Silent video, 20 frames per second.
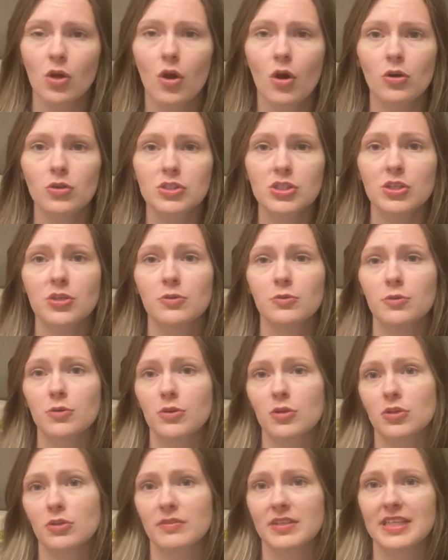
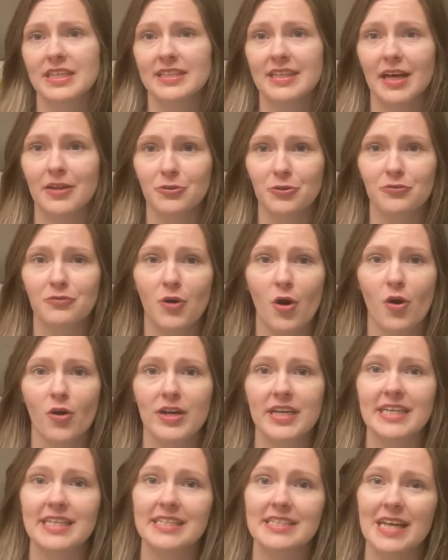Also, another thing that I look
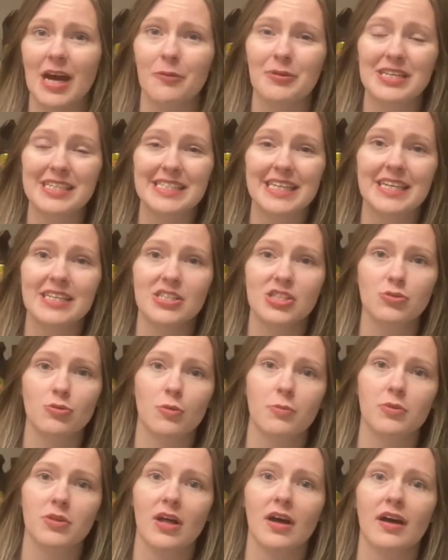for is how easy it is to
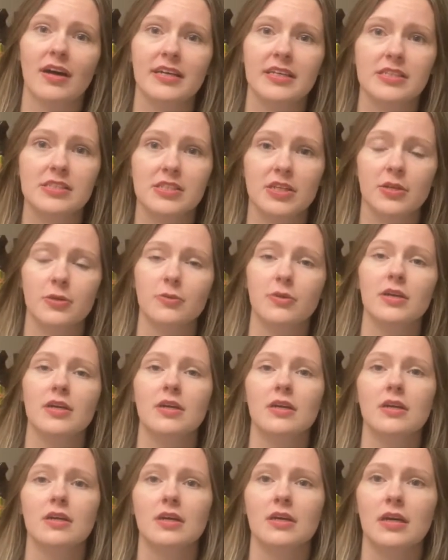apply. So
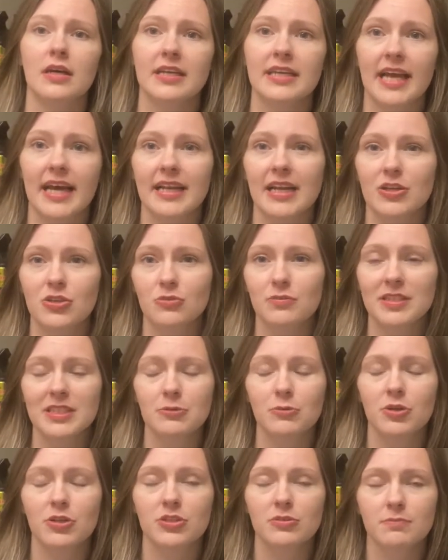again, I don't really
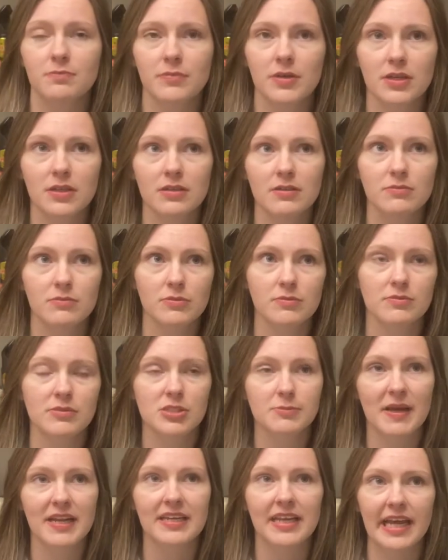want to
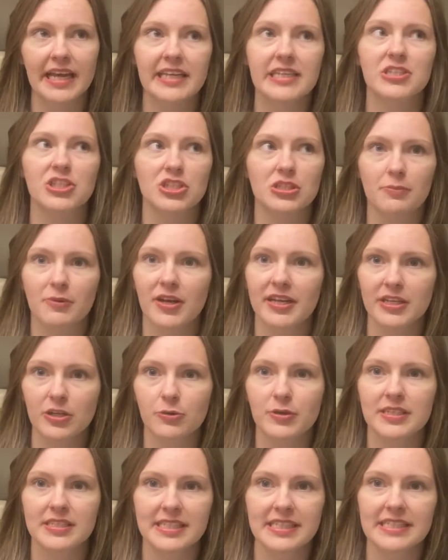spend ages applying a
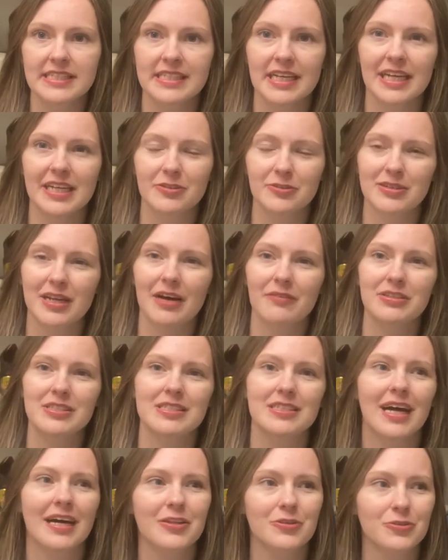quick detailer and having
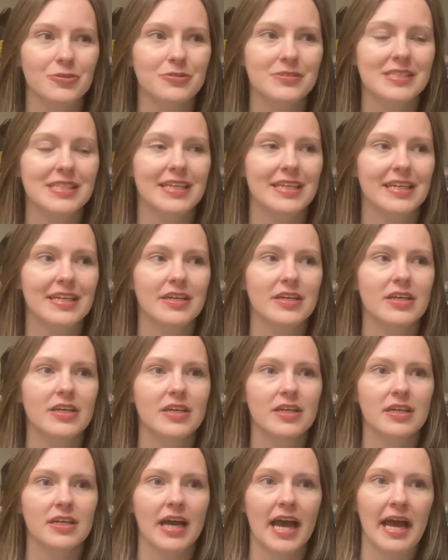to dilute it.
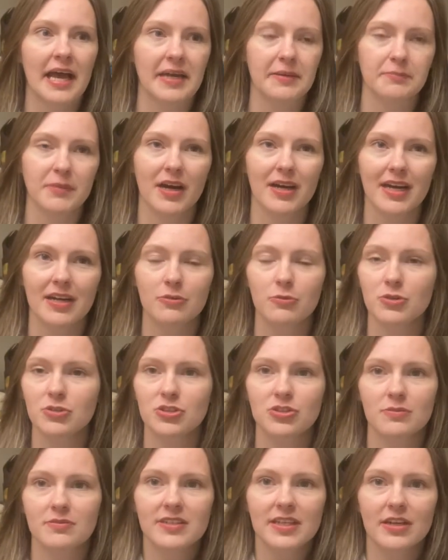I kind of
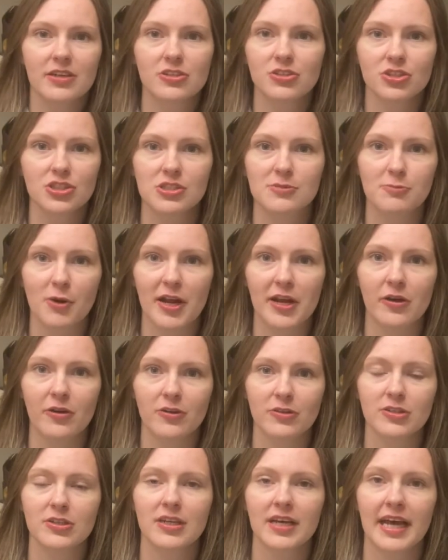want something I can just spray
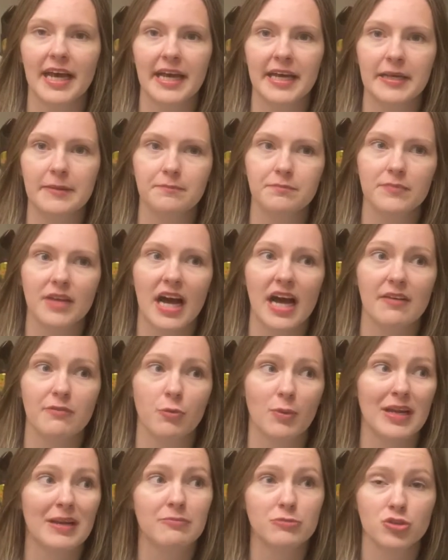on
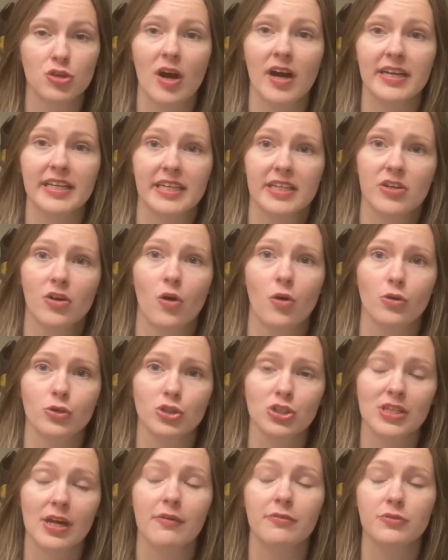either when I'm drying or
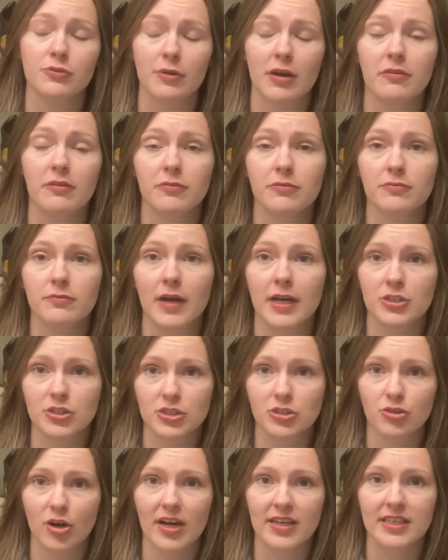just after I've
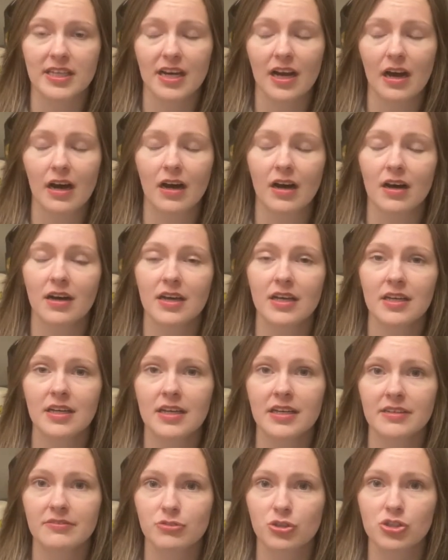actually dried the car,
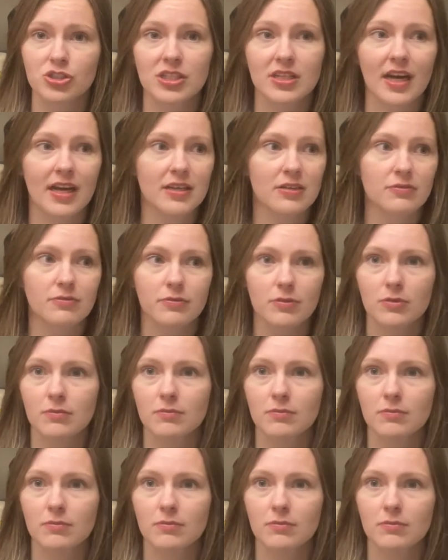just to kind of